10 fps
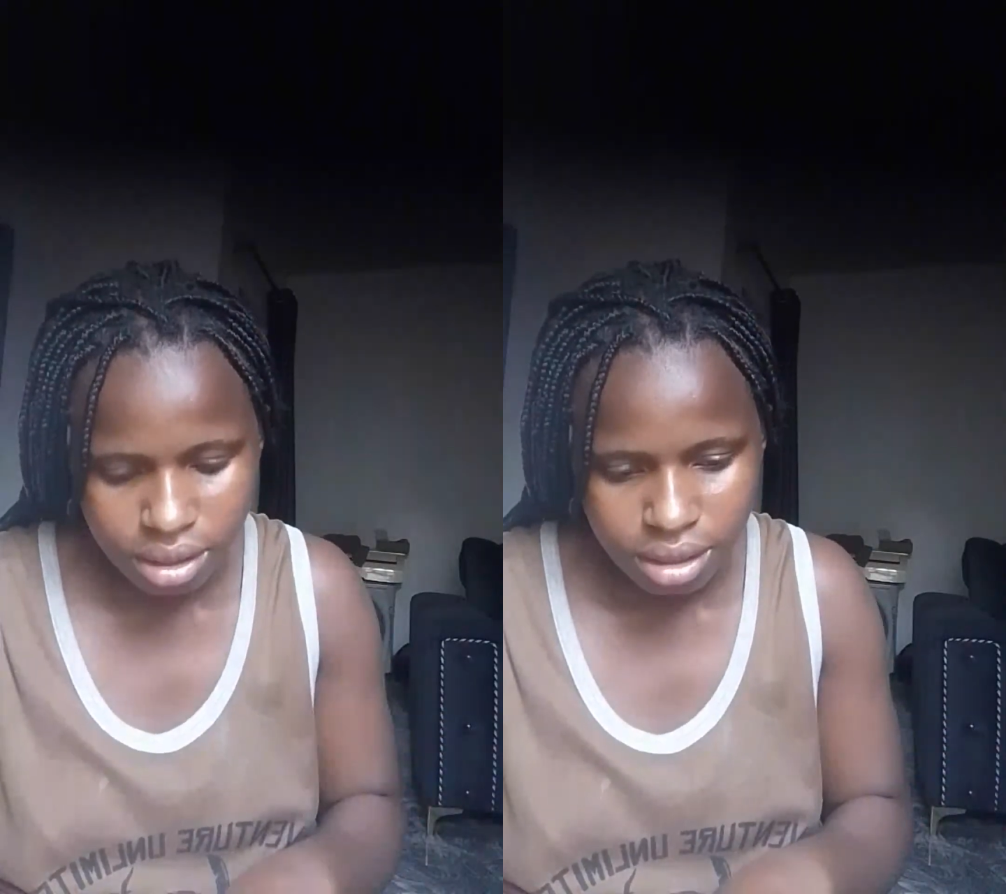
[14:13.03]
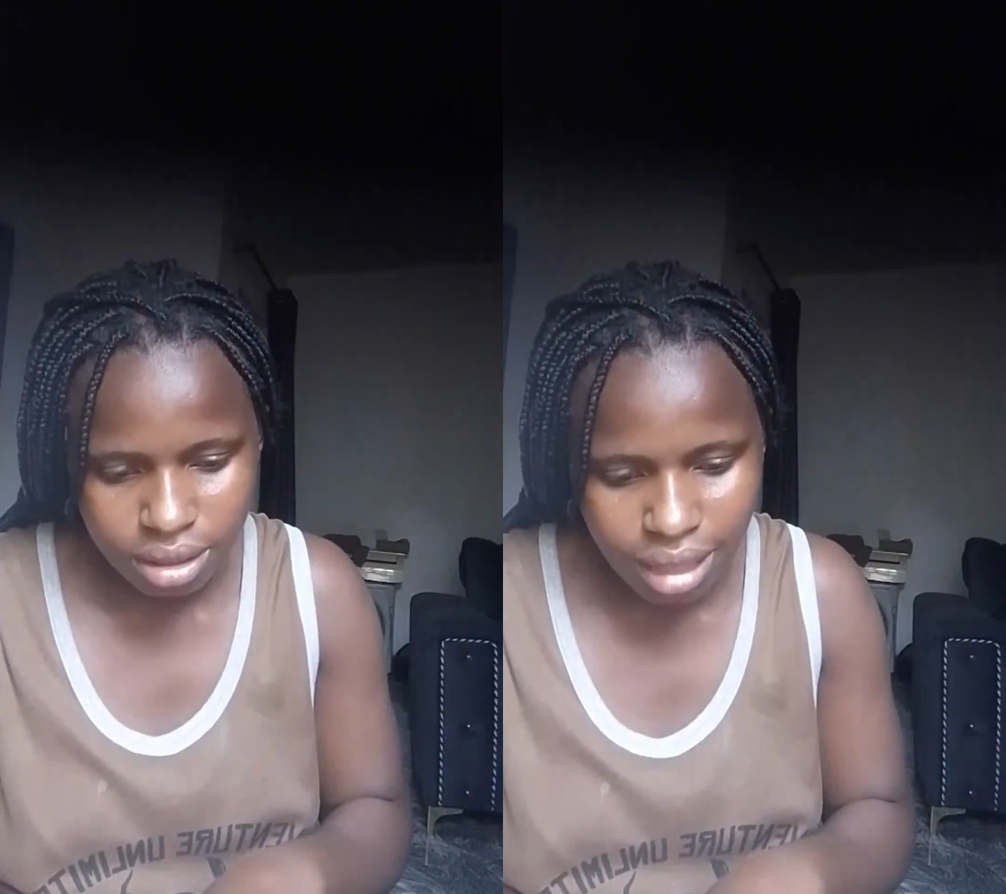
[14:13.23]

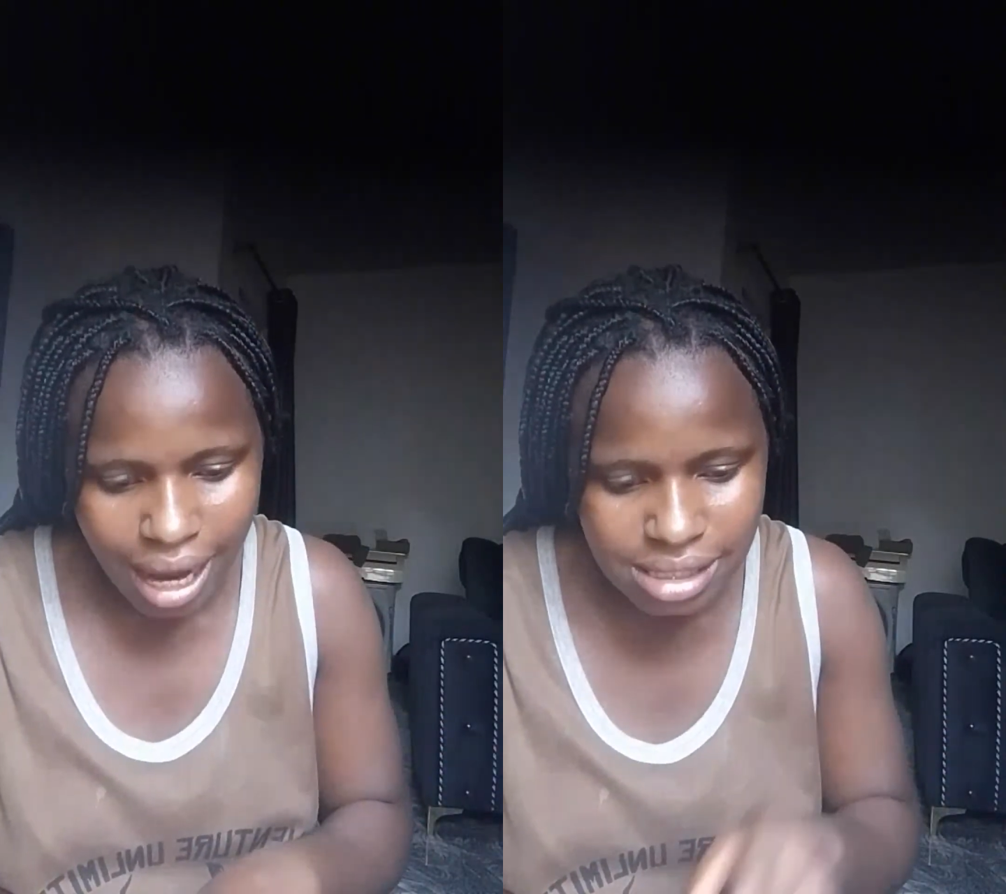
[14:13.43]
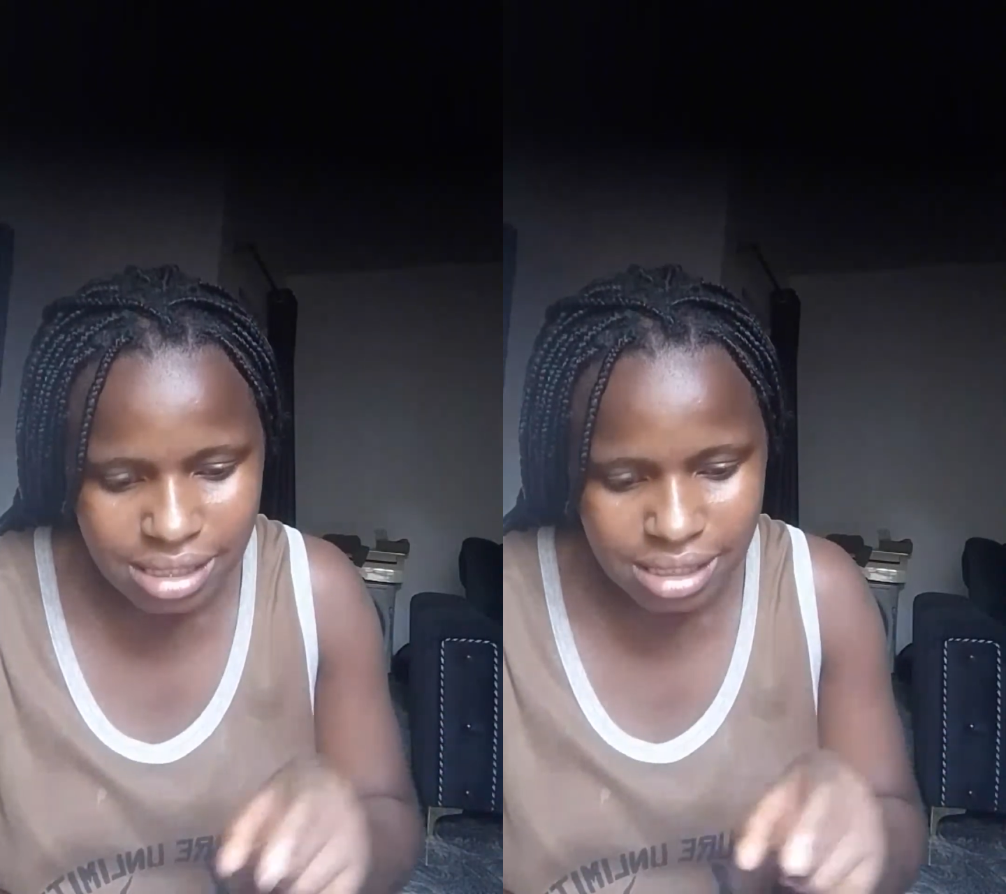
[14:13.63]

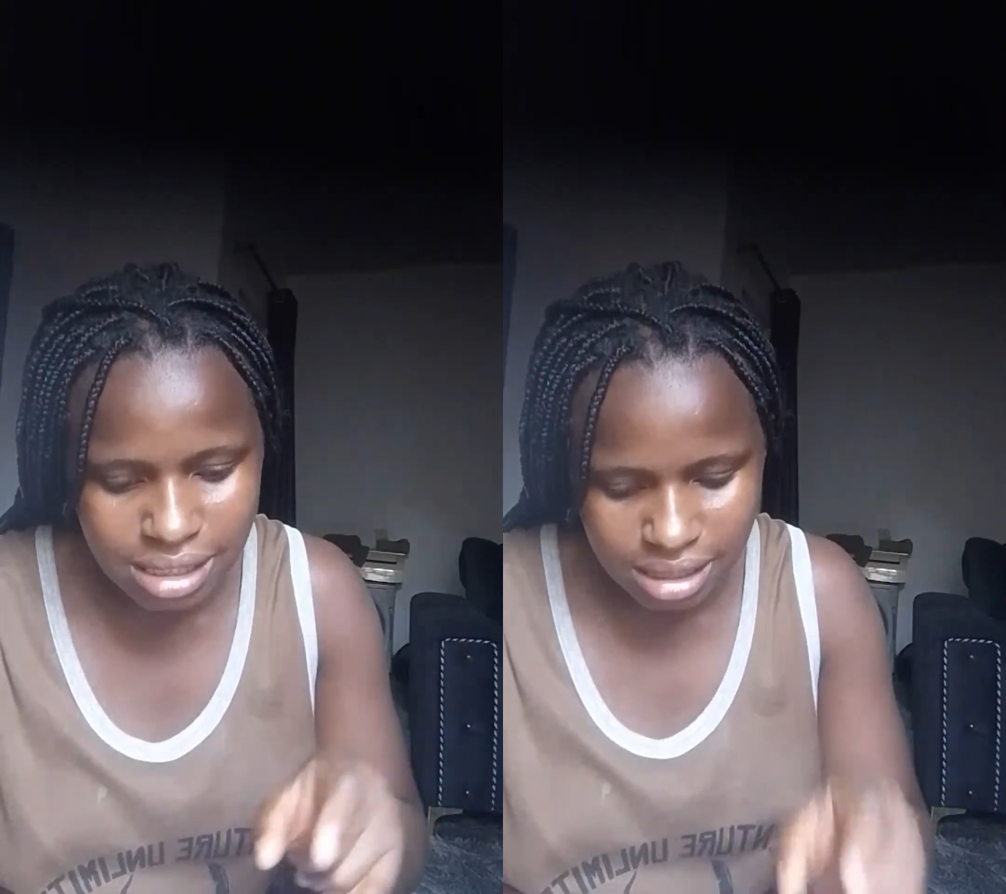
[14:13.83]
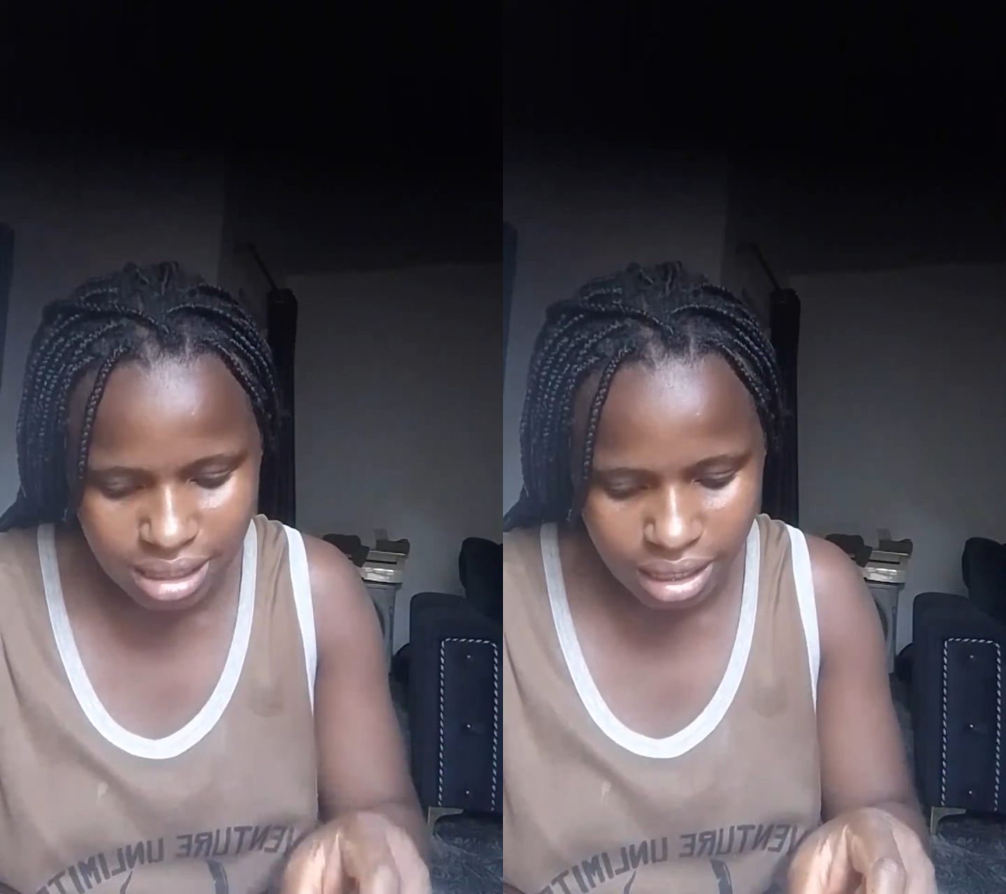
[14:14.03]

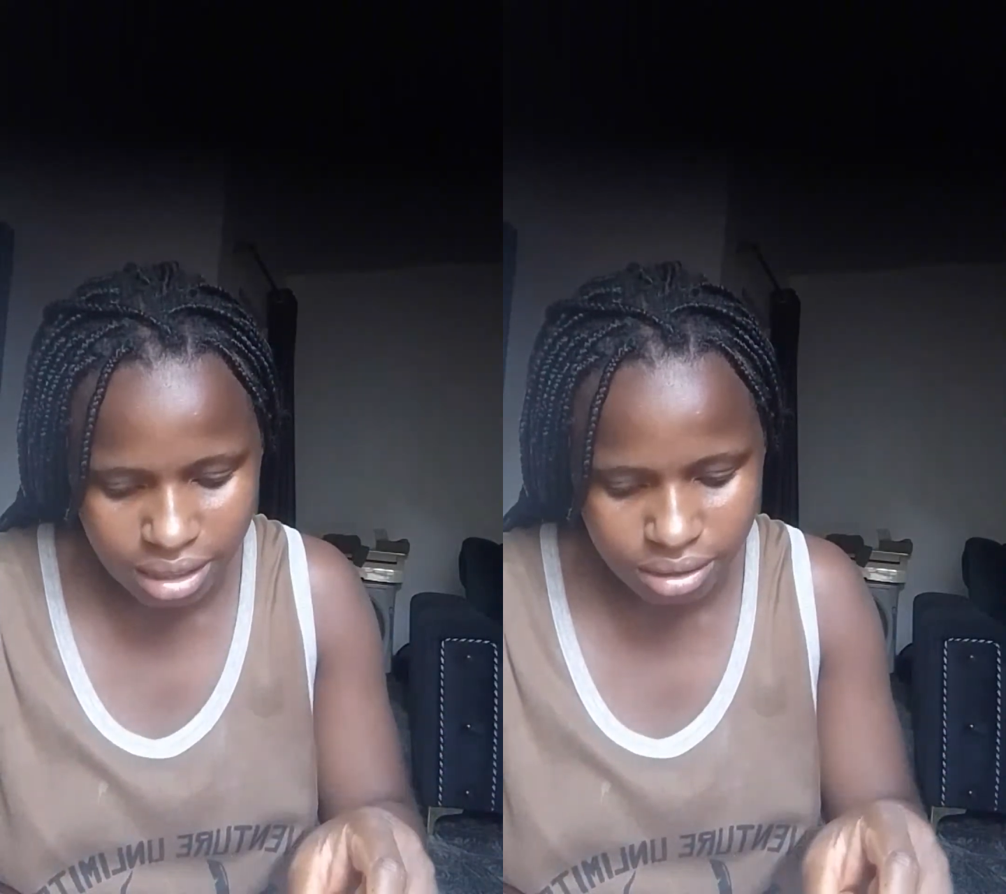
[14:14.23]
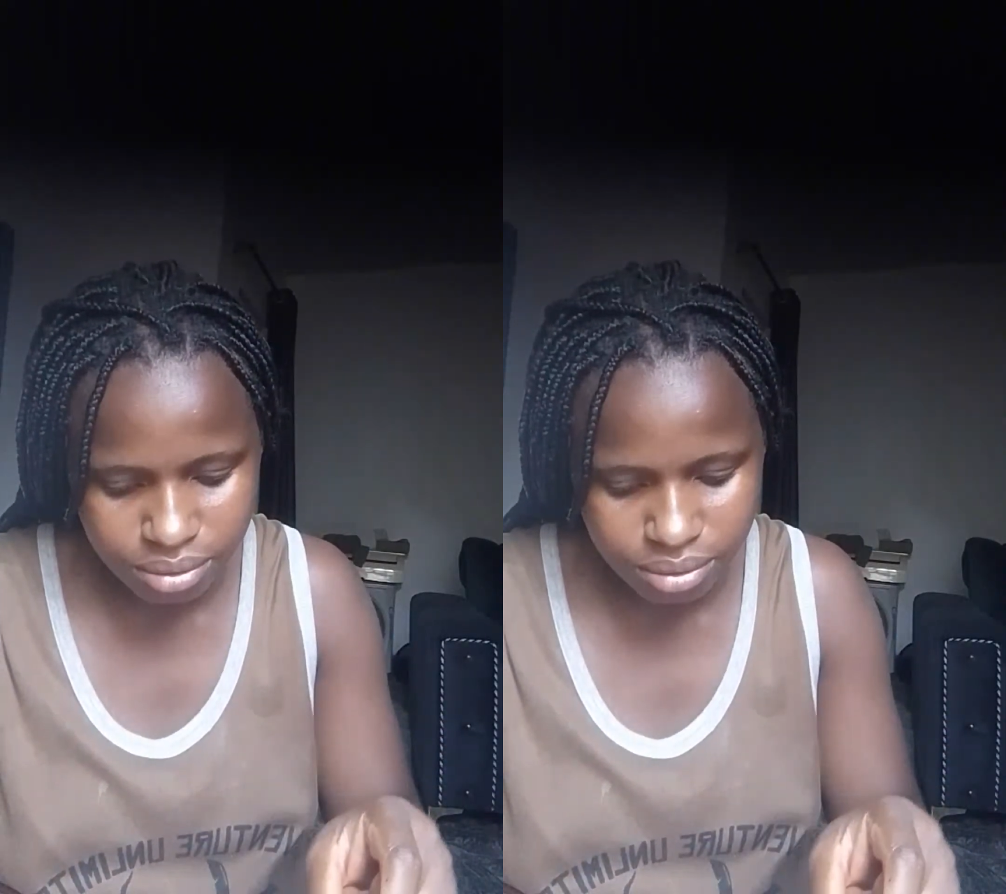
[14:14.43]
Tajinyen